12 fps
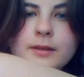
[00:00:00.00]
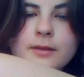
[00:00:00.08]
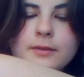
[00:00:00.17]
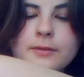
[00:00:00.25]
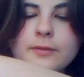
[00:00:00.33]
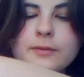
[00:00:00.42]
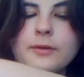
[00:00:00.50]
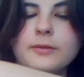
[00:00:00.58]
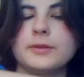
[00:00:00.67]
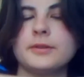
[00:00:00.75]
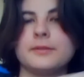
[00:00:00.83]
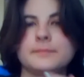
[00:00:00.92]
a dot.
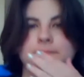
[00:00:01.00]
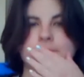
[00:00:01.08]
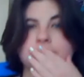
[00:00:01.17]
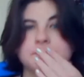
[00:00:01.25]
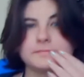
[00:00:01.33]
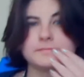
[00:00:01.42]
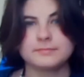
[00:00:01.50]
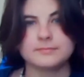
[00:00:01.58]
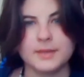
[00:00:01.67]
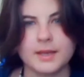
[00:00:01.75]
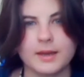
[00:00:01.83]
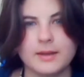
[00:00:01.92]

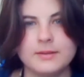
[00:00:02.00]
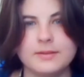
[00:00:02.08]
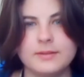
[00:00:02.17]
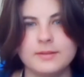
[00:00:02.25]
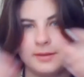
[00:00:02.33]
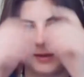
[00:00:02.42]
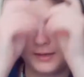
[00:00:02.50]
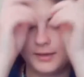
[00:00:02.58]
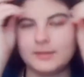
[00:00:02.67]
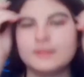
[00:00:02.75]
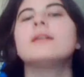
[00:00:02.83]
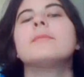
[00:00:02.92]
And I
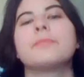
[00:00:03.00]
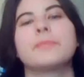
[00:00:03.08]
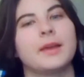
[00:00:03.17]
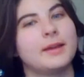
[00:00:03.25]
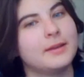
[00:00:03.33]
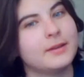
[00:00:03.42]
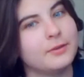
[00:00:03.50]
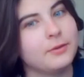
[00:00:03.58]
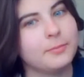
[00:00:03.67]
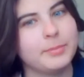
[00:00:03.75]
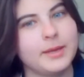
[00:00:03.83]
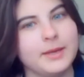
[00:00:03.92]
did
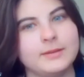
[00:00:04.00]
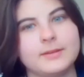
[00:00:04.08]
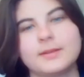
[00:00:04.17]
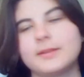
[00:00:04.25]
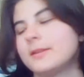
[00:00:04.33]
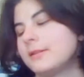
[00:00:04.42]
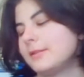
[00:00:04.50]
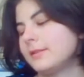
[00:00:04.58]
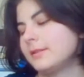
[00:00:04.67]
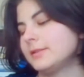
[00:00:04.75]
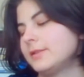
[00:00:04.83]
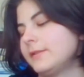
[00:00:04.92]
not paint
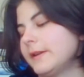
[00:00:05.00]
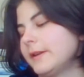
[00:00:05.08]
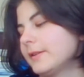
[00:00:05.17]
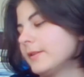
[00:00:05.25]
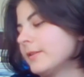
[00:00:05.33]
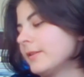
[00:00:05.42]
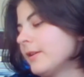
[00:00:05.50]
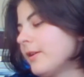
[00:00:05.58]
such things